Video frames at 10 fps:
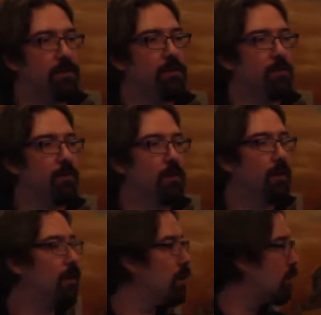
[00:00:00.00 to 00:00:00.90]
to do,
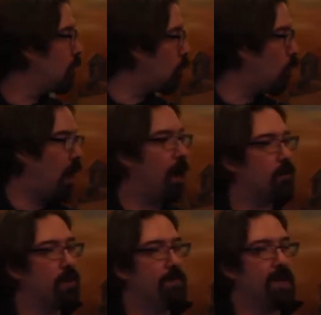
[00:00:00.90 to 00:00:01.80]

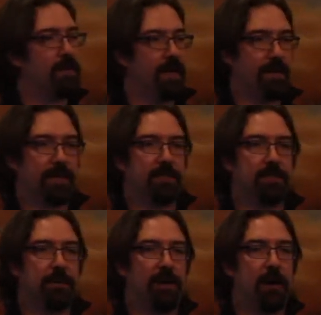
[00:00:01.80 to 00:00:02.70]
how do we make that next
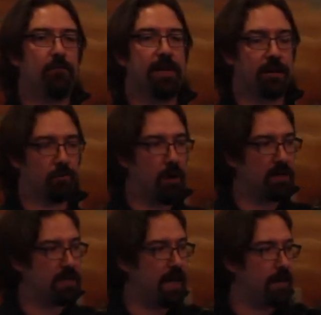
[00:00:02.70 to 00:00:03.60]
step? How do we
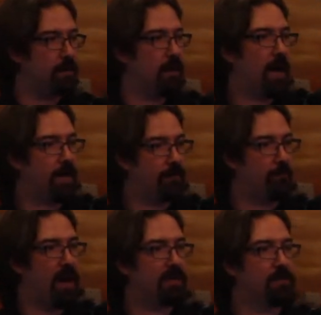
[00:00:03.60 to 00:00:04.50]
cross that line of
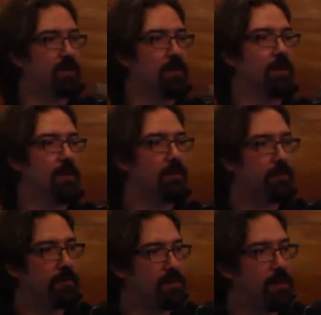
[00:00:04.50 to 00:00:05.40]
impossibility?
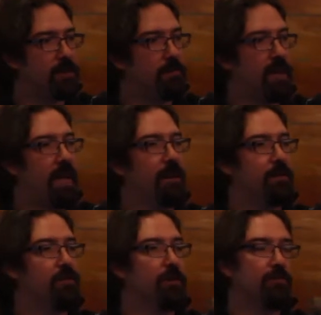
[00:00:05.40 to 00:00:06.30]
The JVM
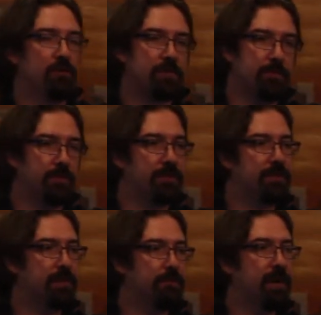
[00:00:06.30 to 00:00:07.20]
can't do it, most people
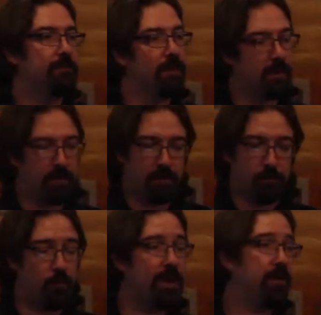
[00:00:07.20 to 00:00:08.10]
just give up.
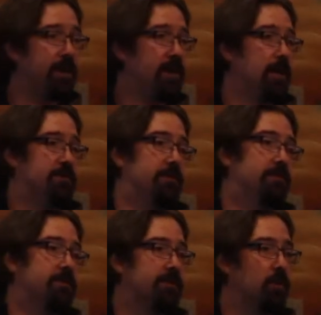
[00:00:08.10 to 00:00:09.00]
We don't have an option,
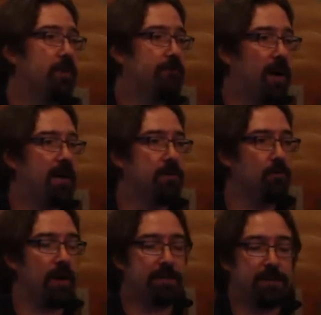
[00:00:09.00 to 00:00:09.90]
so we find
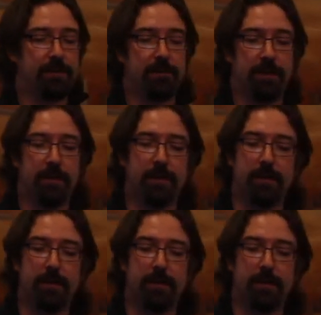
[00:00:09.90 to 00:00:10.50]
new ways to do it.